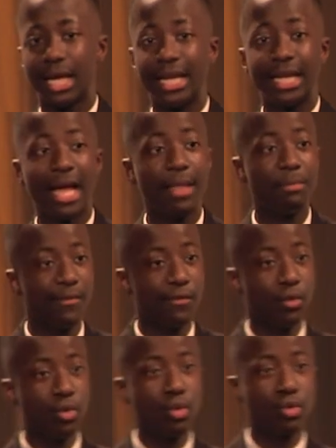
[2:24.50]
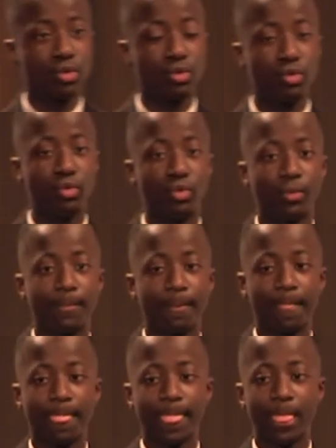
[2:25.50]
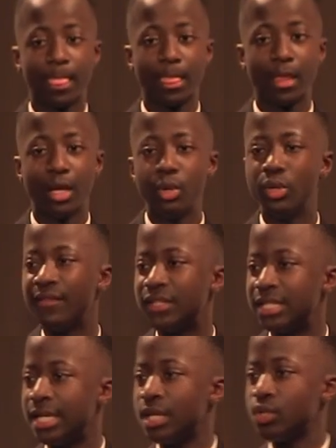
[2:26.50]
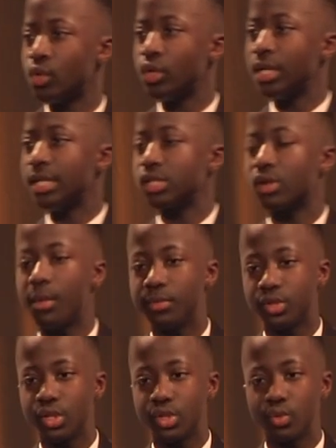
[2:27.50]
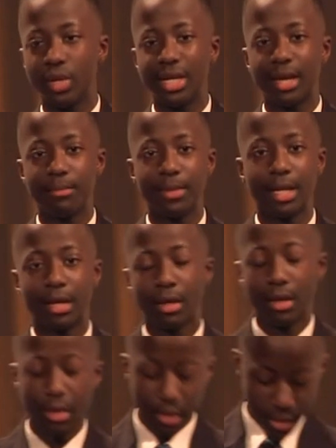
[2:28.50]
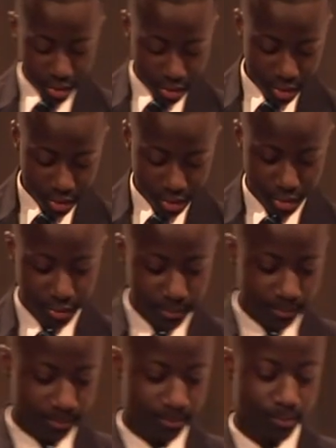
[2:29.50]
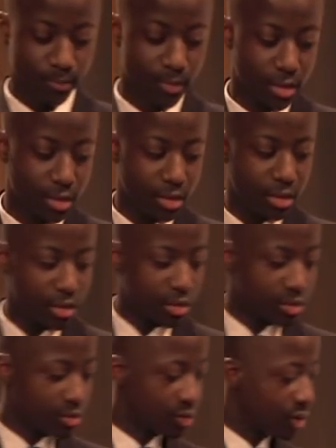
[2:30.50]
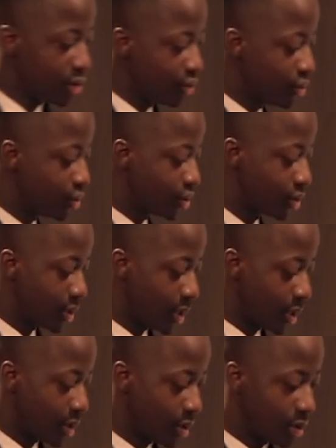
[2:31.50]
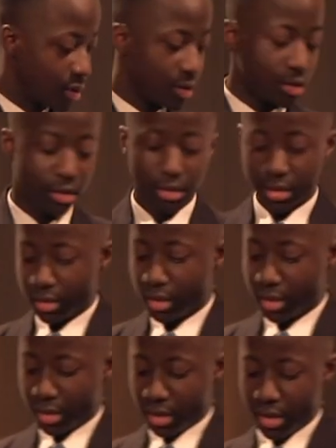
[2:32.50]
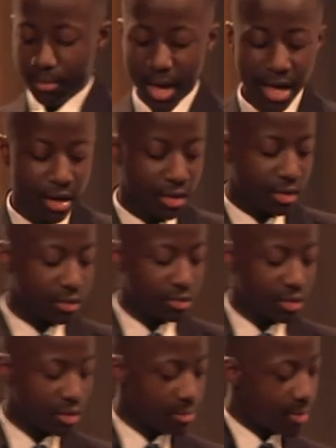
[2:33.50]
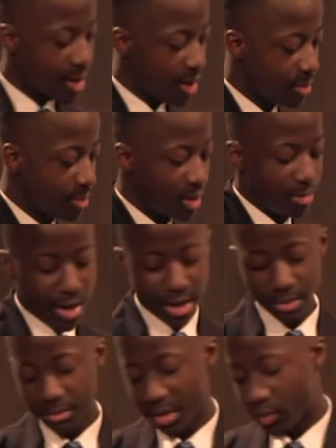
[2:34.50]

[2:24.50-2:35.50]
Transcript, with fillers: And it can be for yours too. You never see a journalist come up to the screen and be like, um, so the news today, it might, it, might, it might be